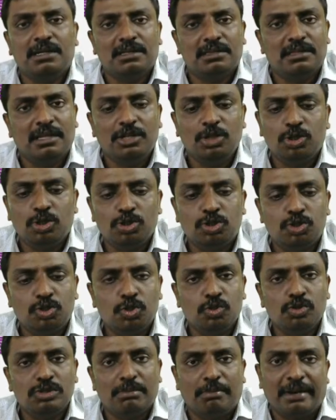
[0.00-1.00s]
then you could
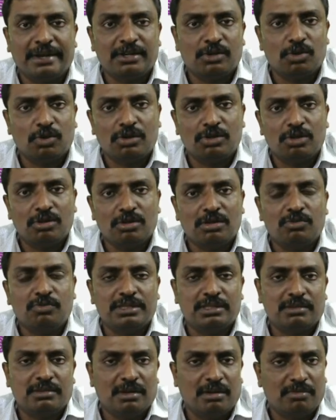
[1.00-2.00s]
choose a microcontroller
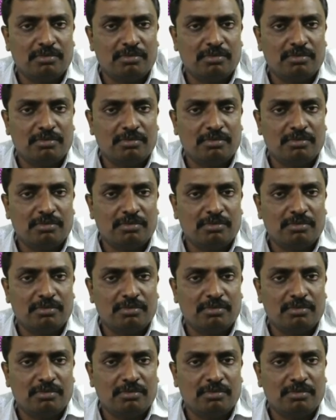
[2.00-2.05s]
with